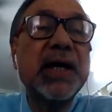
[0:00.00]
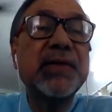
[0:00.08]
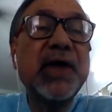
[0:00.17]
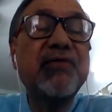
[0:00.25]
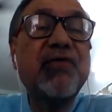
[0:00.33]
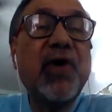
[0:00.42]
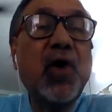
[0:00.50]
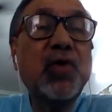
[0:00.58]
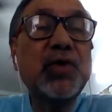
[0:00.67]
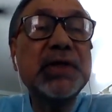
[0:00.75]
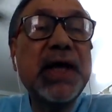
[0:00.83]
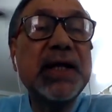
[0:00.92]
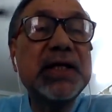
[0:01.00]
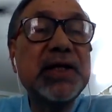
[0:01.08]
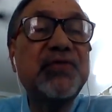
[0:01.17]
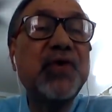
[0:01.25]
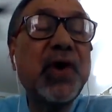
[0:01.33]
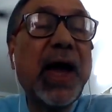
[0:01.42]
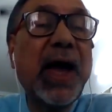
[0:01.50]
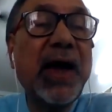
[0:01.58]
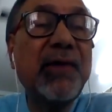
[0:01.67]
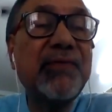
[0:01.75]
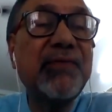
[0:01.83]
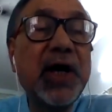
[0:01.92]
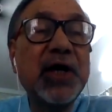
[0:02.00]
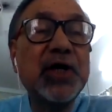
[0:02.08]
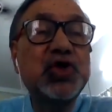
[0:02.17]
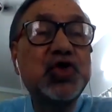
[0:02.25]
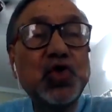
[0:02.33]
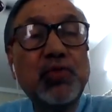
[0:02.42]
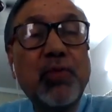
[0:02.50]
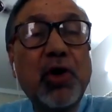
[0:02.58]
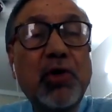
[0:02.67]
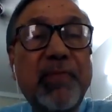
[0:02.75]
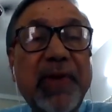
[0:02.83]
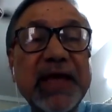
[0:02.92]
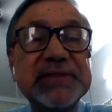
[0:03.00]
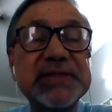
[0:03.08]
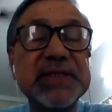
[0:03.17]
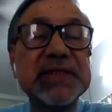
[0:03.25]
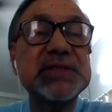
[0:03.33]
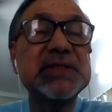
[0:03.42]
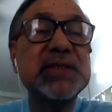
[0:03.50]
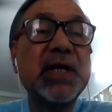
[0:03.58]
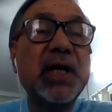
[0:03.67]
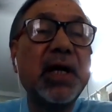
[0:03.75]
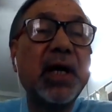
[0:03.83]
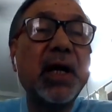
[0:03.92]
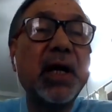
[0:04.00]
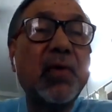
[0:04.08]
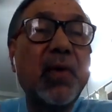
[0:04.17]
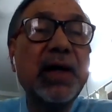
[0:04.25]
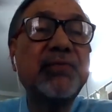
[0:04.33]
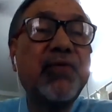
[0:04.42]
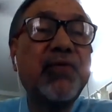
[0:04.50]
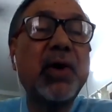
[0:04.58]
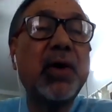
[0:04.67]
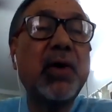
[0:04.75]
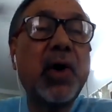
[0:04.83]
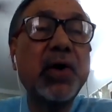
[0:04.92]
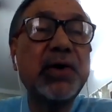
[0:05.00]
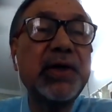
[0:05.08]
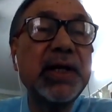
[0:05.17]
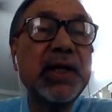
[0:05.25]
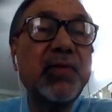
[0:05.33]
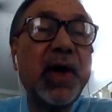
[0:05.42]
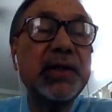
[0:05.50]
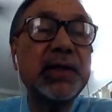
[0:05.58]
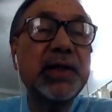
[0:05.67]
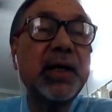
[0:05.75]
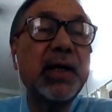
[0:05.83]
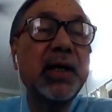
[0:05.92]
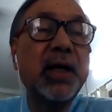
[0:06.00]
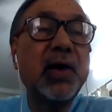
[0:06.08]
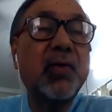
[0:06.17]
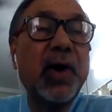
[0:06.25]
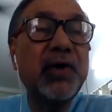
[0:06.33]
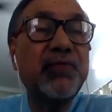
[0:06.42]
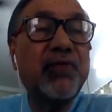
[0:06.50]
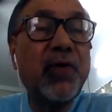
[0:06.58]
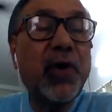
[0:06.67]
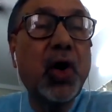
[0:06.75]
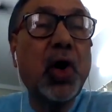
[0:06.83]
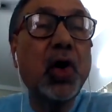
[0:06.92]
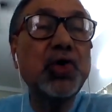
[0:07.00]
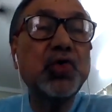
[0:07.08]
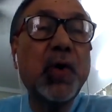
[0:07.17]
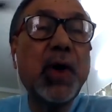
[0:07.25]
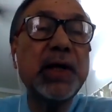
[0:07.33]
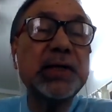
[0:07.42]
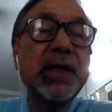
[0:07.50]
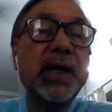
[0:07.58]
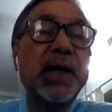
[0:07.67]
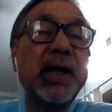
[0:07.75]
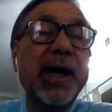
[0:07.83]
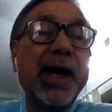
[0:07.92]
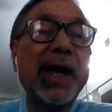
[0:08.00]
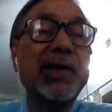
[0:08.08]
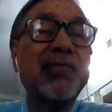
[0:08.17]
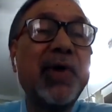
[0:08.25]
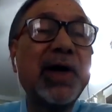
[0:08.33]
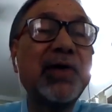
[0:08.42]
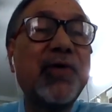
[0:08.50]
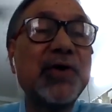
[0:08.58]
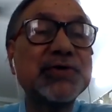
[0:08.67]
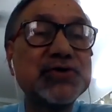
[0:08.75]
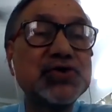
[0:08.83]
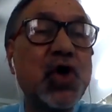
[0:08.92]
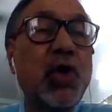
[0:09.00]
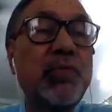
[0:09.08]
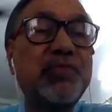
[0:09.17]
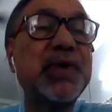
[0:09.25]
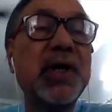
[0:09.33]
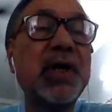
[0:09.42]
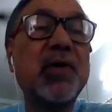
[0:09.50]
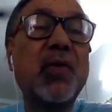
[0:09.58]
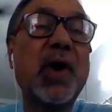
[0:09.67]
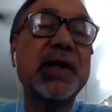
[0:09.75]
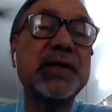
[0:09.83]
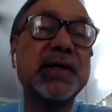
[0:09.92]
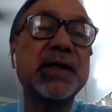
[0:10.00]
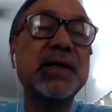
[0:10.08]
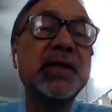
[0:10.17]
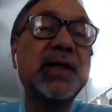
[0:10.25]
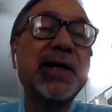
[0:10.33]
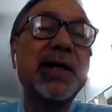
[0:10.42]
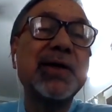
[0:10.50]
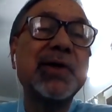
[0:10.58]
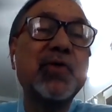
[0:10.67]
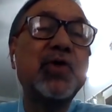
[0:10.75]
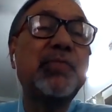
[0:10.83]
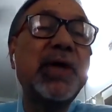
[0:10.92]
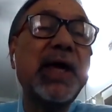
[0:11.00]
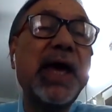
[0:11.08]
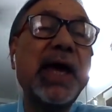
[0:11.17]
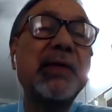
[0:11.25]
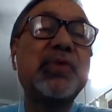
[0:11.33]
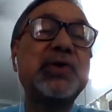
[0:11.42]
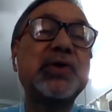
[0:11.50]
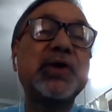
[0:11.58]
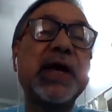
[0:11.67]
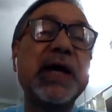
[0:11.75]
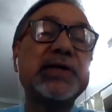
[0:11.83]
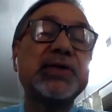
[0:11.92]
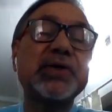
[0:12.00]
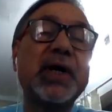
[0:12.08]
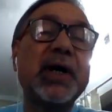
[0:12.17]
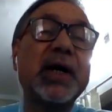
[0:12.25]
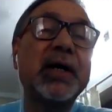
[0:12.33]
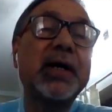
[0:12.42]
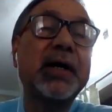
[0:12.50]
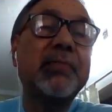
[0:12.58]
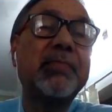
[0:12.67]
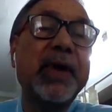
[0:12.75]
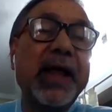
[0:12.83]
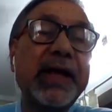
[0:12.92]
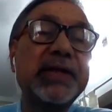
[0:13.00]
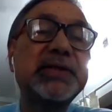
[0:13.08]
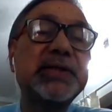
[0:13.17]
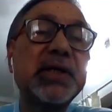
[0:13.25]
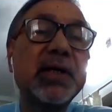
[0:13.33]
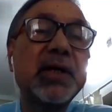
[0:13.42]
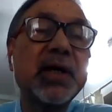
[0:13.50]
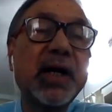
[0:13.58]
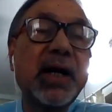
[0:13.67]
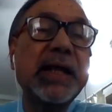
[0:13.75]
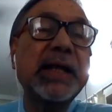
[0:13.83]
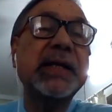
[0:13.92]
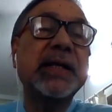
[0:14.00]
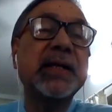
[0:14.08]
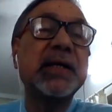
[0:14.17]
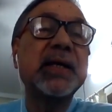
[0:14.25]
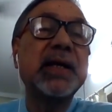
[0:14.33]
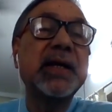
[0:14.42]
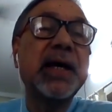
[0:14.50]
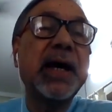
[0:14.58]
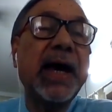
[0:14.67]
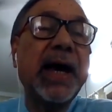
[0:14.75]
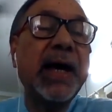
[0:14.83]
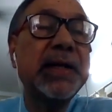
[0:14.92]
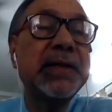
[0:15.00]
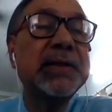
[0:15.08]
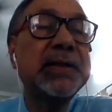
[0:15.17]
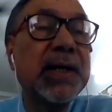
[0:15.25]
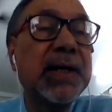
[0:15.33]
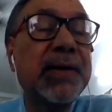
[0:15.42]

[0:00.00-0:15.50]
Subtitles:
they found that if you have two more basins, one for ordinary water, one for hot water, and one for soap water, you would be able to get your plate clean and